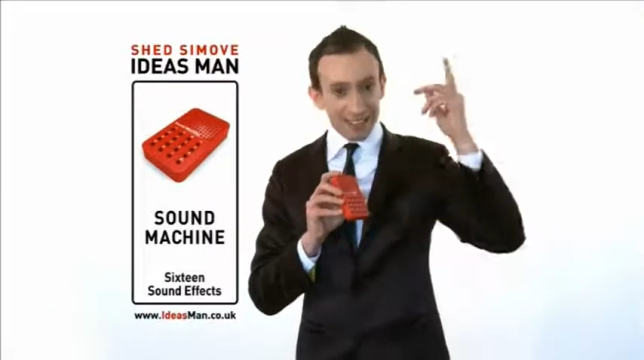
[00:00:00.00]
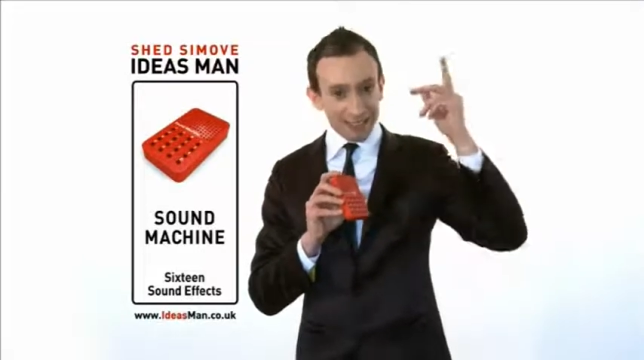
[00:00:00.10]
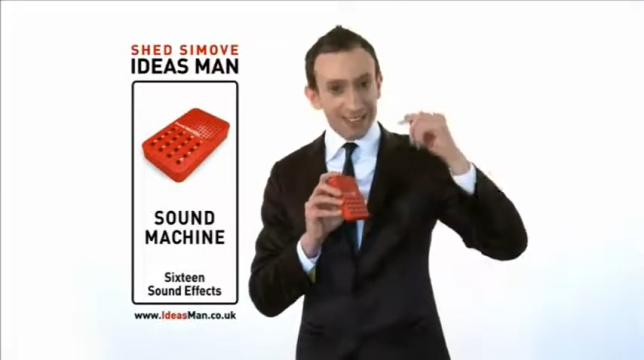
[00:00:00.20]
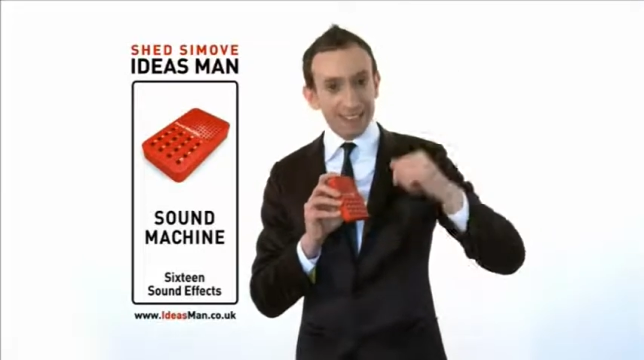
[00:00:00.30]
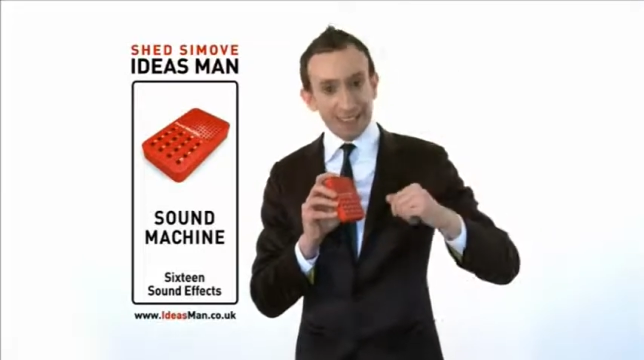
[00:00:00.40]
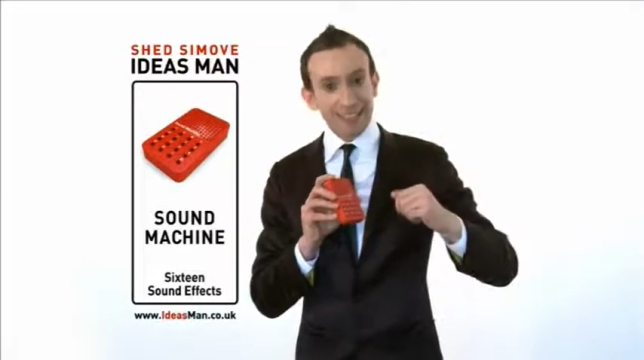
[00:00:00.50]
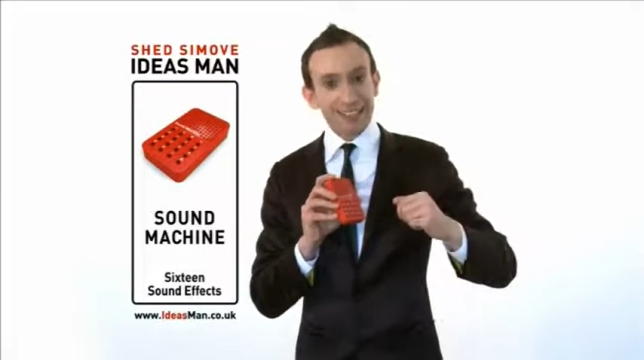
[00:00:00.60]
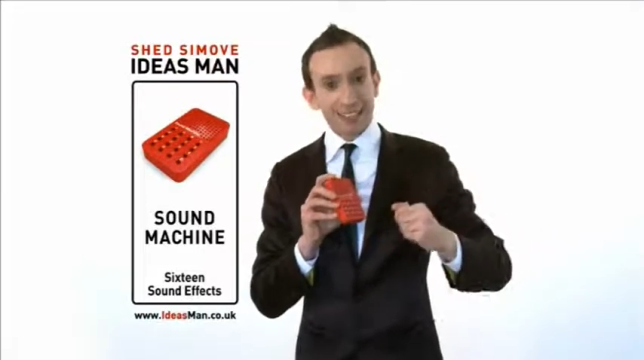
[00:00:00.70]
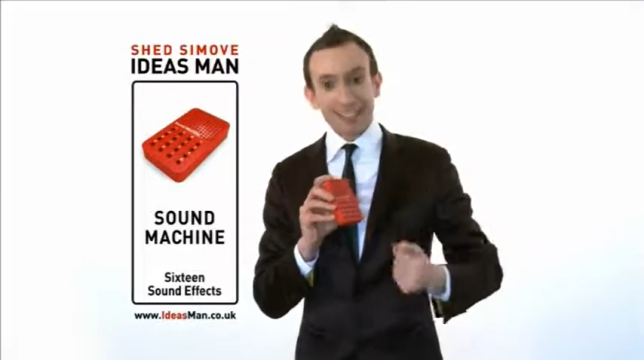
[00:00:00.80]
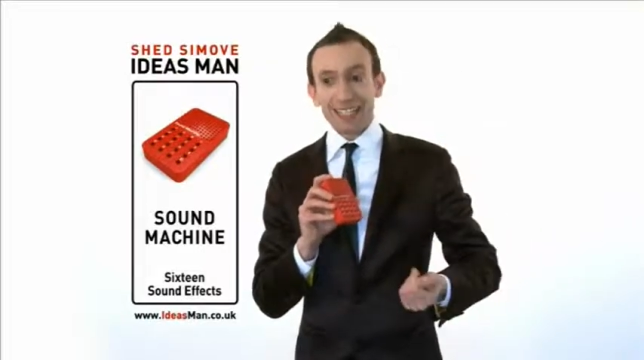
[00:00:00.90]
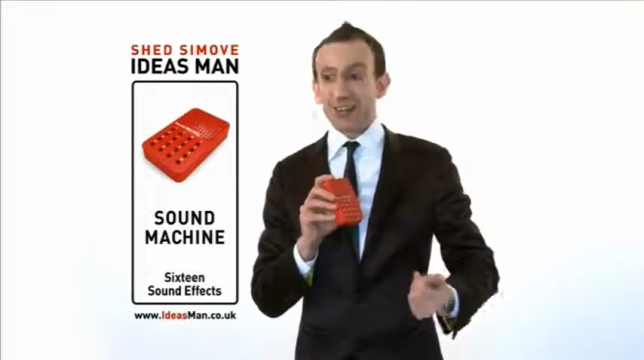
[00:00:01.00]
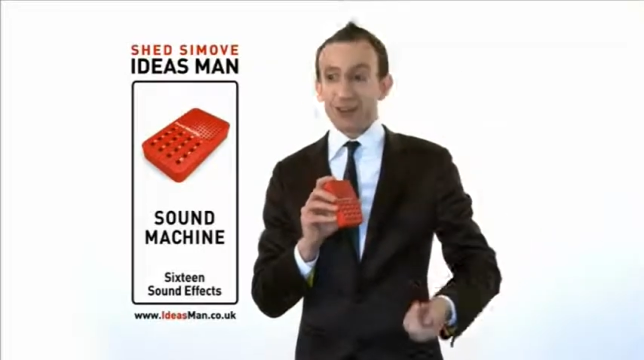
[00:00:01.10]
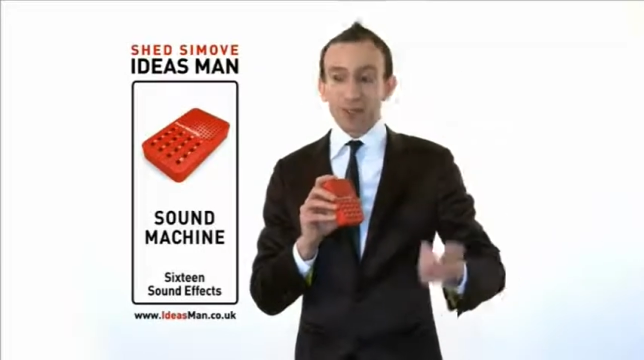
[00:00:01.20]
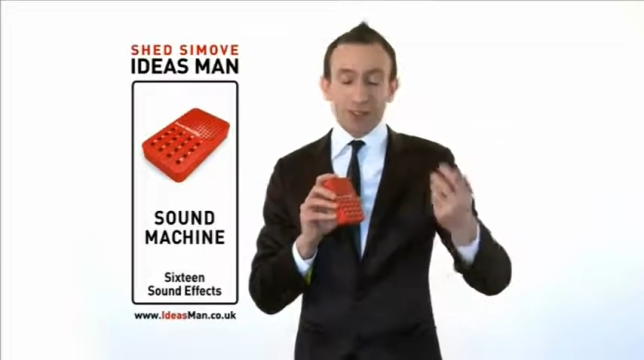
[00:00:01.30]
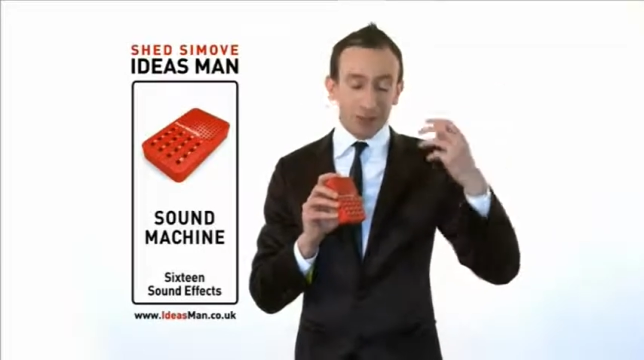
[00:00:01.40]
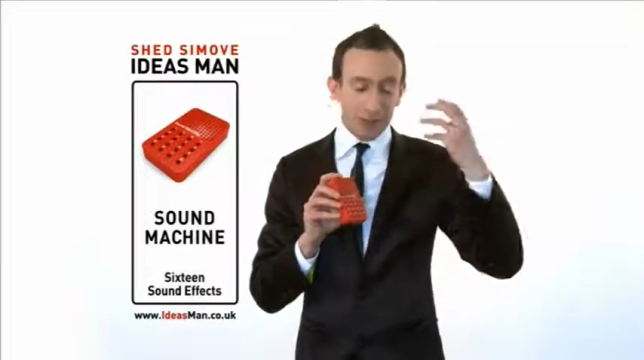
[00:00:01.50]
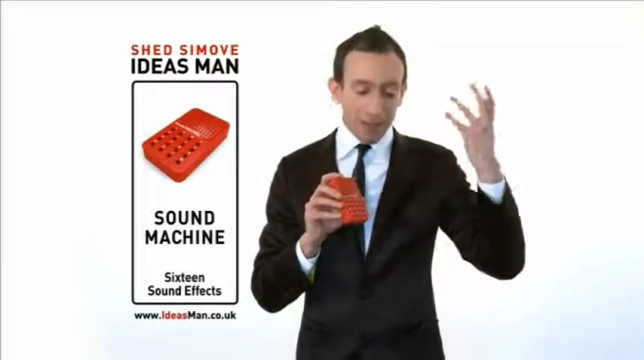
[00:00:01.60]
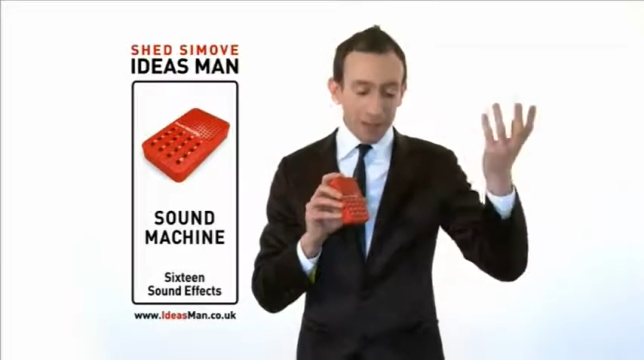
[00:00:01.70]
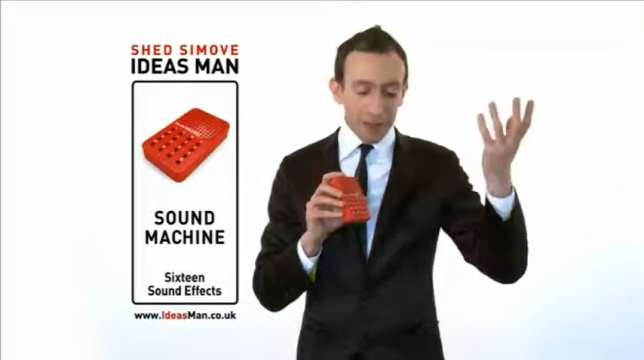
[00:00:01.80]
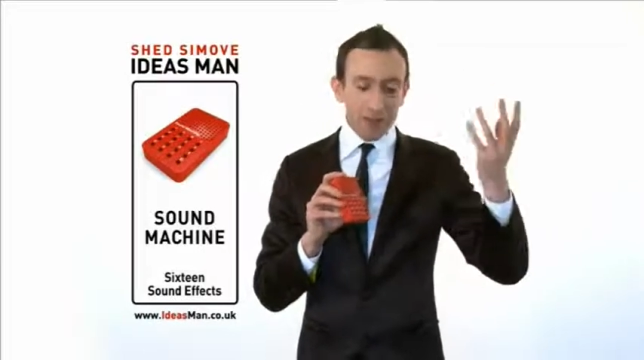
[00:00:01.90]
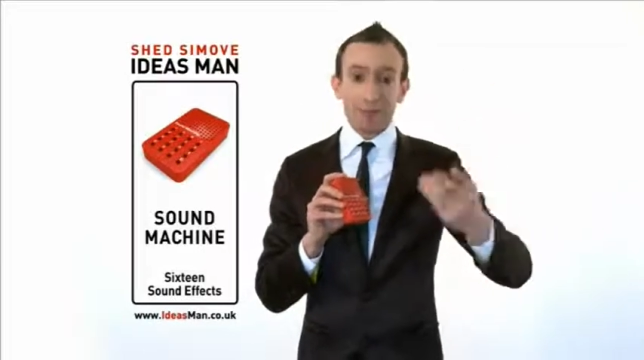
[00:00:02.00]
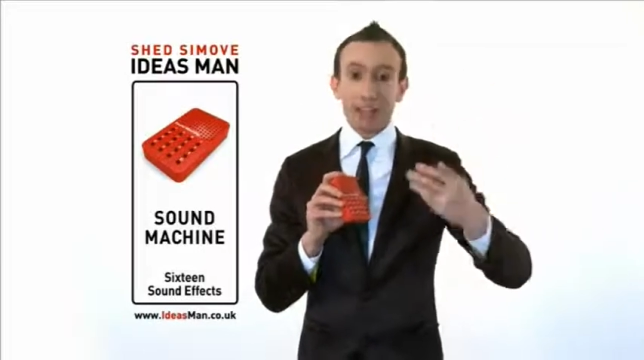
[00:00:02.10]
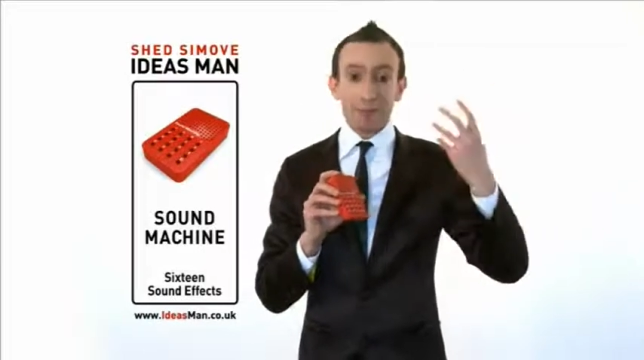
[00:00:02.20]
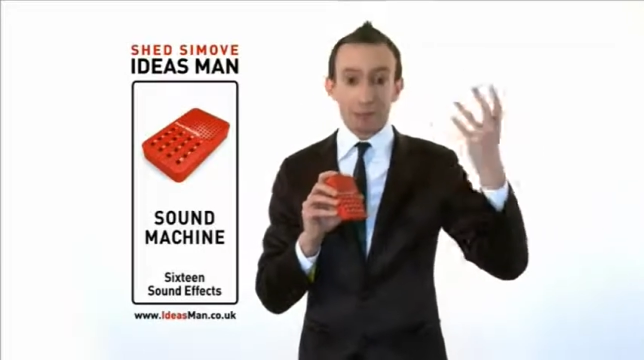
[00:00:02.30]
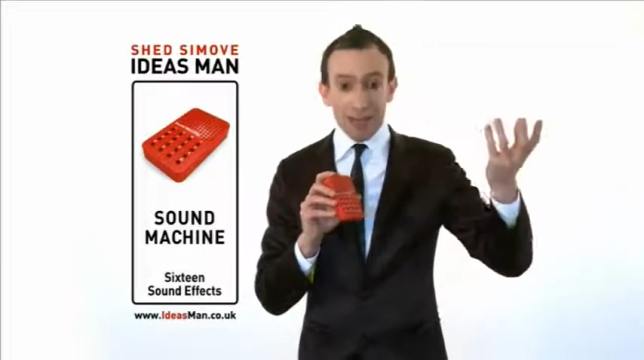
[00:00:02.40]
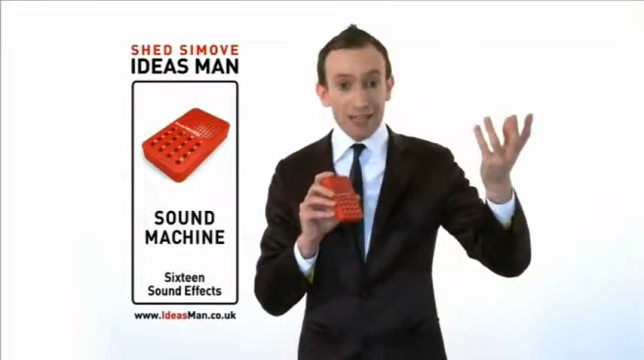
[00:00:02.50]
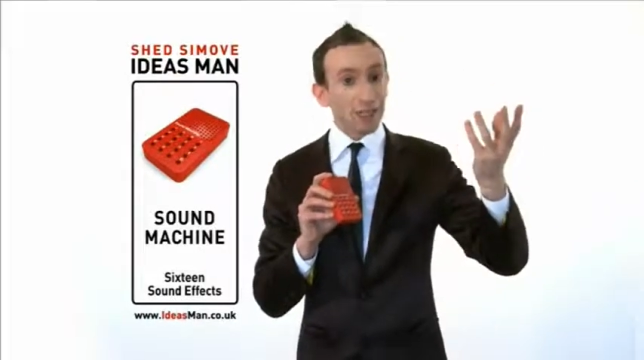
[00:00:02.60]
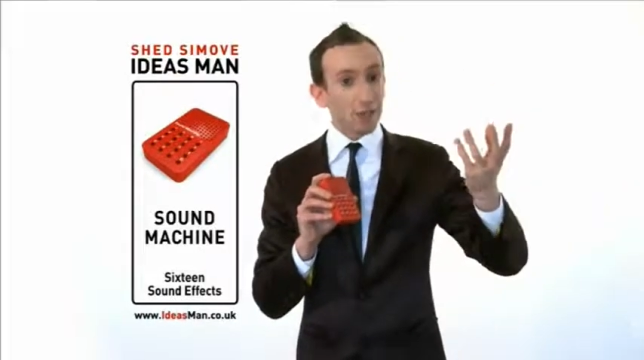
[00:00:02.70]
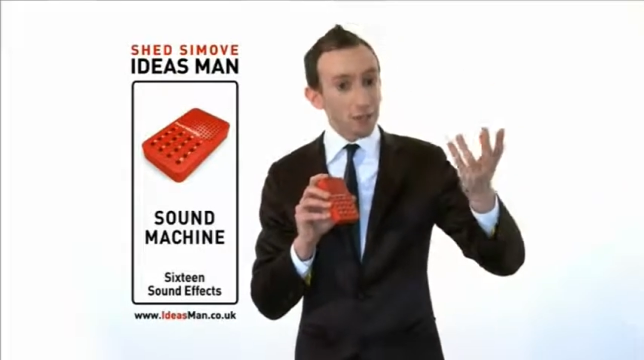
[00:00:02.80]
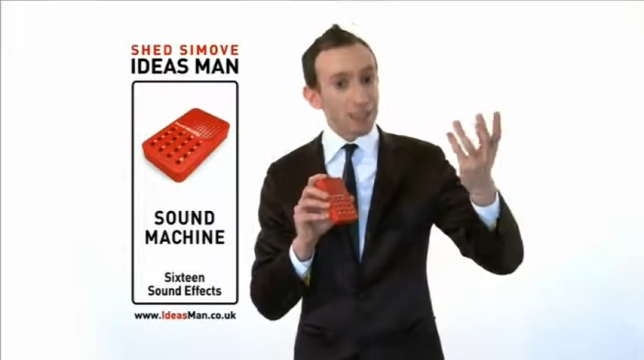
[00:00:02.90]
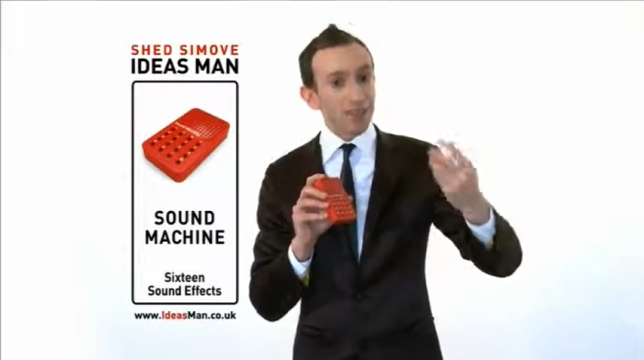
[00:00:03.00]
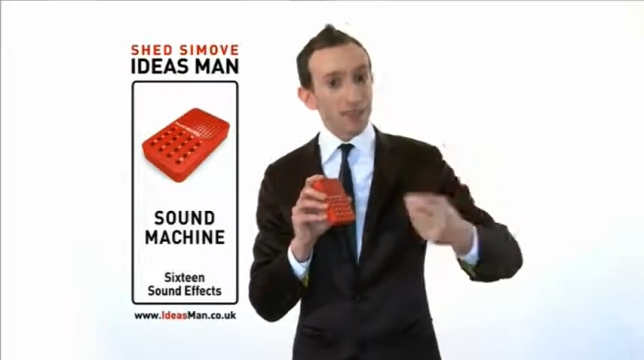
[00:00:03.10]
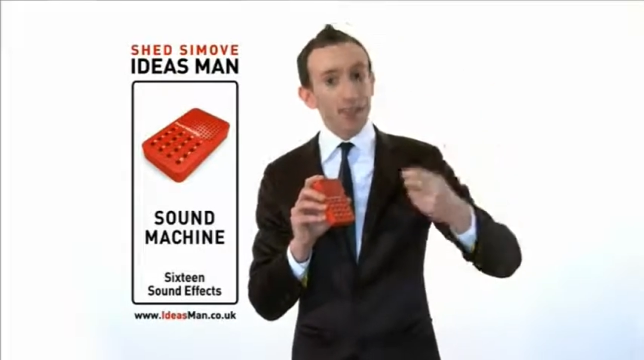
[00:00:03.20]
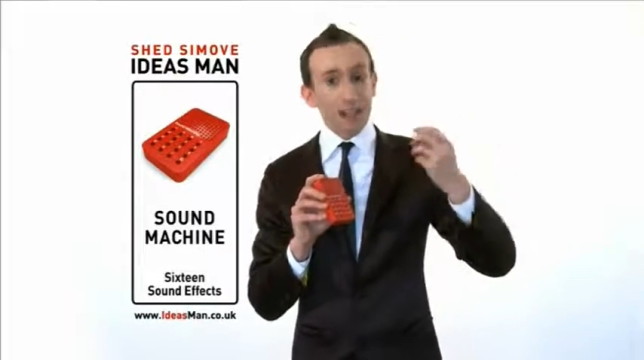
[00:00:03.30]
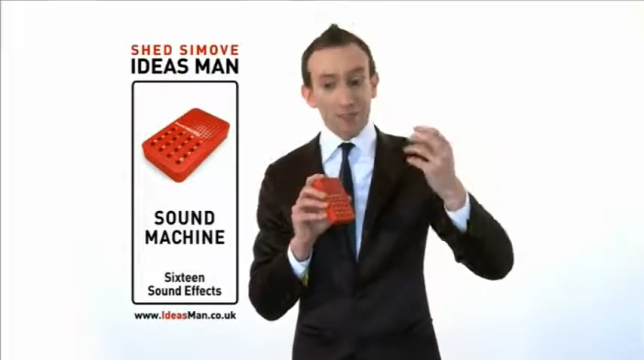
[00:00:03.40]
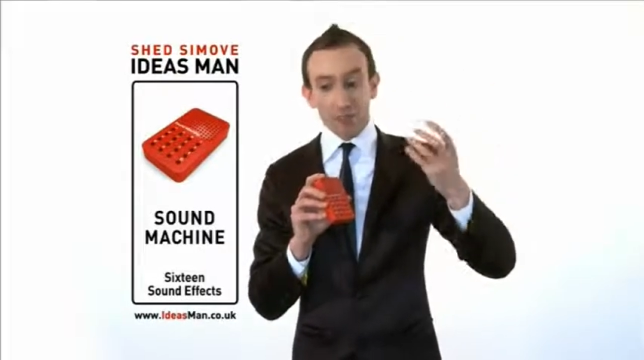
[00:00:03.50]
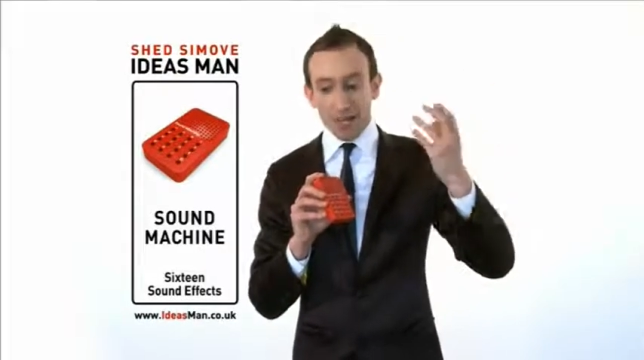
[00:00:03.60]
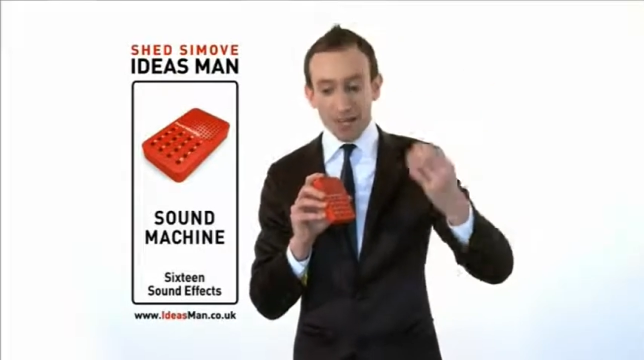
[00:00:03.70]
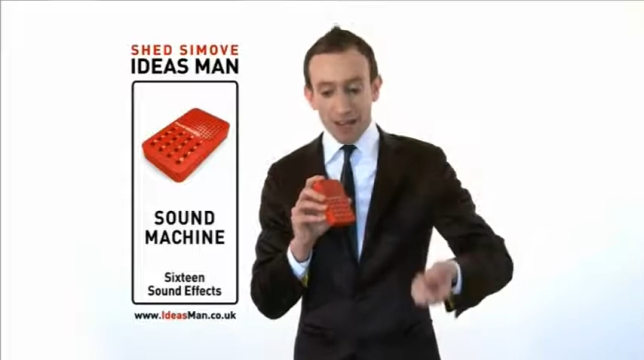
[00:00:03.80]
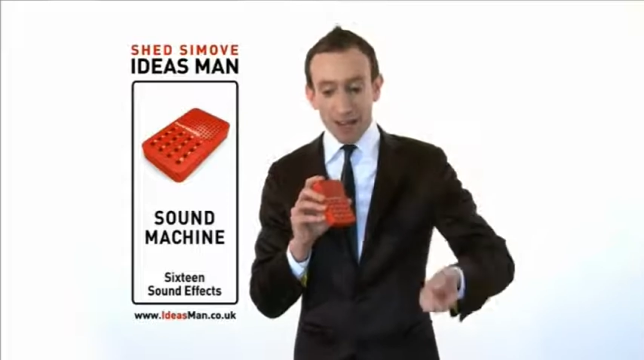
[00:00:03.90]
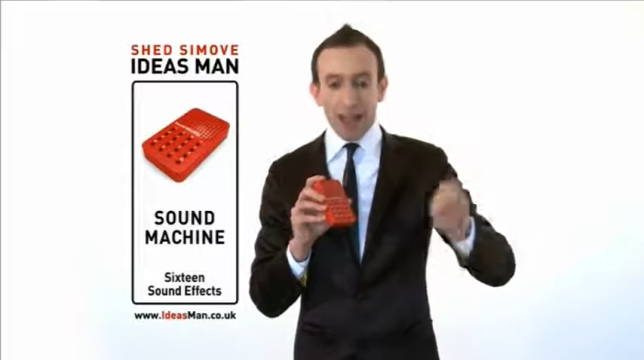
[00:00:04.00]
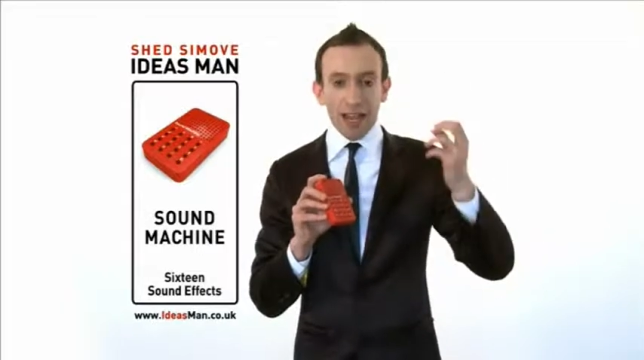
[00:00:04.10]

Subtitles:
See, that's a good idea. So maybe in brainstorms even, if you say,